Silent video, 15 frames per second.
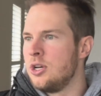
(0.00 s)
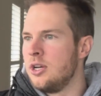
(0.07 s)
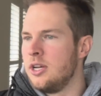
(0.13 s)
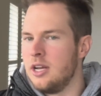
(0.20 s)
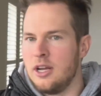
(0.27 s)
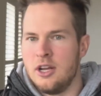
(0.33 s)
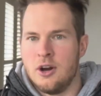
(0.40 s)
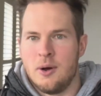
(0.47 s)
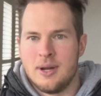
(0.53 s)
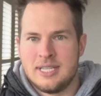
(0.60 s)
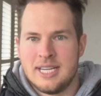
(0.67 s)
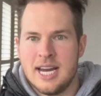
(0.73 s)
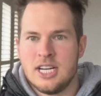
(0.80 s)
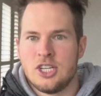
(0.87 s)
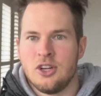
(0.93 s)
you know,
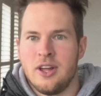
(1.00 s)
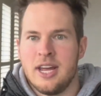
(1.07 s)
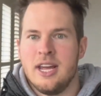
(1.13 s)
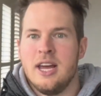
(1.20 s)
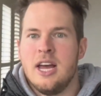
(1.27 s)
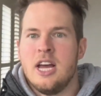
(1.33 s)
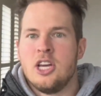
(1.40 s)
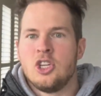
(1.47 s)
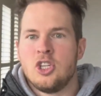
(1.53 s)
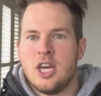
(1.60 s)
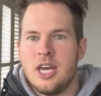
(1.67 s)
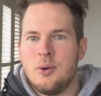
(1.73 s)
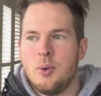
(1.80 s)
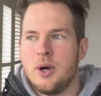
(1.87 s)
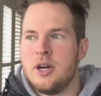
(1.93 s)
essentially
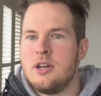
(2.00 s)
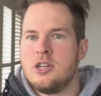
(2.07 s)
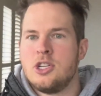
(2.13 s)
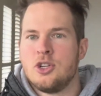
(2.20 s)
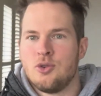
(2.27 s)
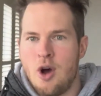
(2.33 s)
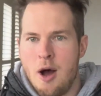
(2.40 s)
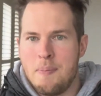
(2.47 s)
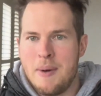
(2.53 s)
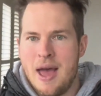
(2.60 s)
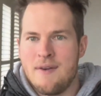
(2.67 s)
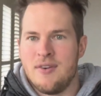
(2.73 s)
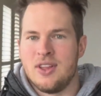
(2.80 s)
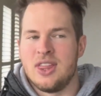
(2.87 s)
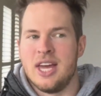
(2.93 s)
she would drop
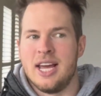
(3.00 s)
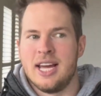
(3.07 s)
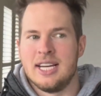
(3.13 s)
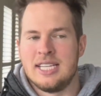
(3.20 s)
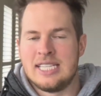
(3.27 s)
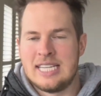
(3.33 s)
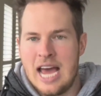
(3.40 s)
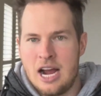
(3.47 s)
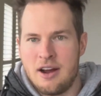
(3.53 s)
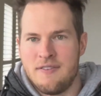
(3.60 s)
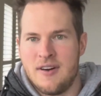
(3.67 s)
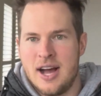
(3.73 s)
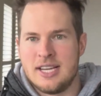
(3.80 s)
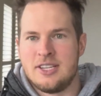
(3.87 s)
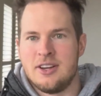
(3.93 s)
everything and
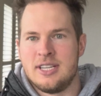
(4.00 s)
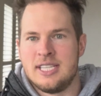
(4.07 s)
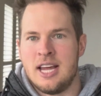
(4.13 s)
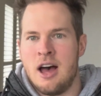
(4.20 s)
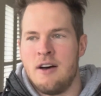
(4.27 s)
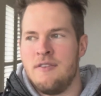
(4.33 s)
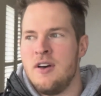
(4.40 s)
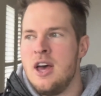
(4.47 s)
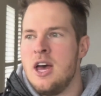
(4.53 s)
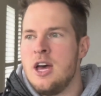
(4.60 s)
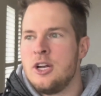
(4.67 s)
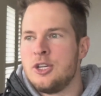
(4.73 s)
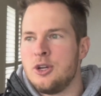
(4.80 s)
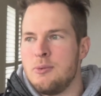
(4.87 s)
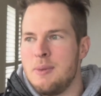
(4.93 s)
sacrifice herself
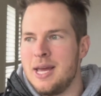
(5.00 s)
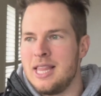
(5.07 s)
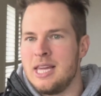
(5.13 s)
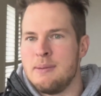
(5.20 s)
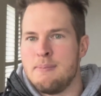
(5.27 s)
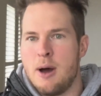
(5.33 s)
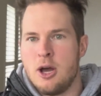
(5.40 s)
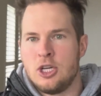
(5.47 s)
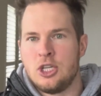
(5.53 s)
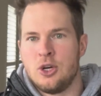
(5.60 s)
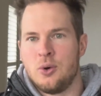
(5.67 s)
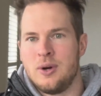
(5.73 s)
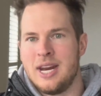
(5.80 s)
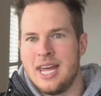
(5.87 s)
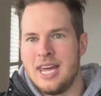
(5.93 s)
to meet the
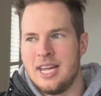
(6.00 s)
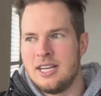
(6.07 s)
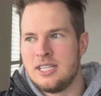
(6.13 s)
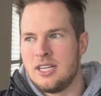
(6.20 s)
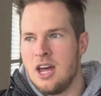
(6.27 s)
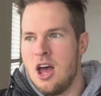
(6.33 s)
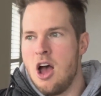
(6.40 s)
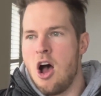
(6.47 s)
emotional needs